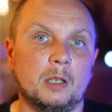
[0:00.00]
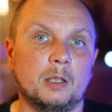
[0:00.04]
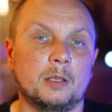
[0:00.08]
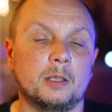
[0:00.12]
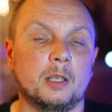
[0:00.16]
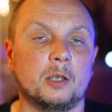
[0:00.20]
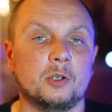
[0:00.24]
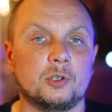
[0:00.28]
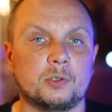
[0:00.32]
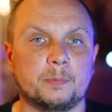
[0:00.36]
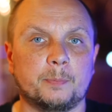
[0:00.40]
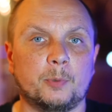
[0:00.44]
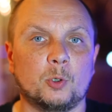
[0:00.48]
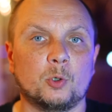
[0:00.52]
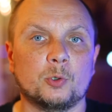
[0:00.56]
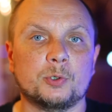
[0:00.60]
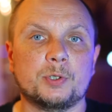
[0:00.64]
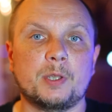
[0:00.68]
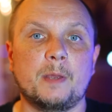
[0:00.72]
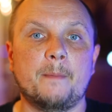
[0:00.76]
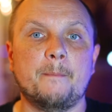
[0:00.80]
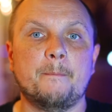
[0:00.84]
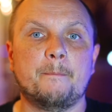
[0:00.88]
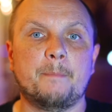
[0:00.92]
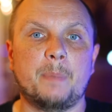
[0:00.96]
Those spores
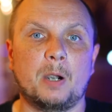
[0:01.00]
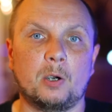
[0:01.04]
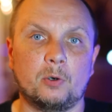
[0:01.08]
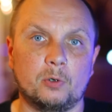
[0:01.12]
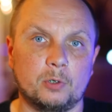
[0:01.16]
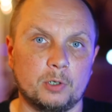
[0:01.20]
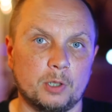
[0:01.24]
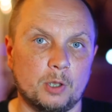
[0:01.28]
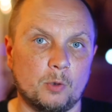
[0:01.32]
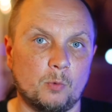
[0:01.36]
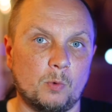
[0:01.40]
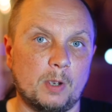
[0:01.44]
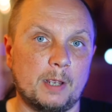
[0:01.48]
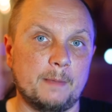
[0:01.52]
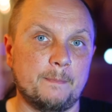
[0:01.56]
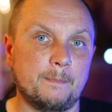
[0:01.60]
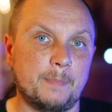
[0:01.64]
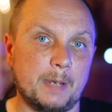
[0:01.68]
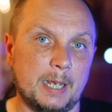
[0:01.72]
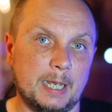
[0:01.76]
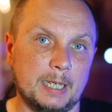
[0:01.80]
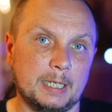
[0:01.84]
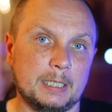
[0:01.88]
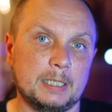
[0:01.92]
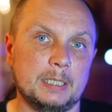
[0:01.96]
then burrow their way
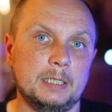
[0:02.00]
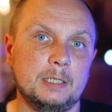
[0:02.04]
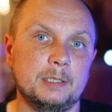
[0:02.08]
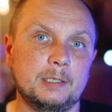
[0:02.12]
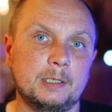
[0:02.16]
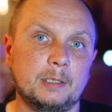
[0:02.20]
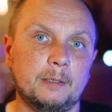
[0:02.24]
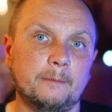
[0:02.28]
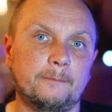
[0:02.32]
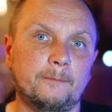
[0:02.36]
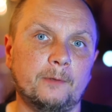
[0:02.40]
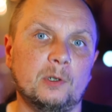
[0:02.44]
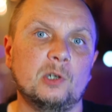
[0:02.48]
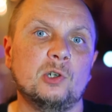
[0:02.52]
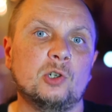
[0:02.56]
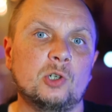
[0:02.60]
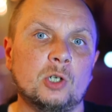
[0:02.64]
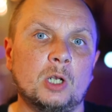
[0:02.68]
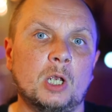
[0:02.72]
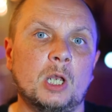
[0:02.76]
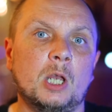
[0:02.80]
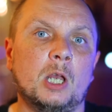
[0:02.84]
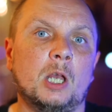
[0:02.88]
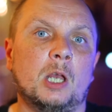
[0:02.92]
back into the fish,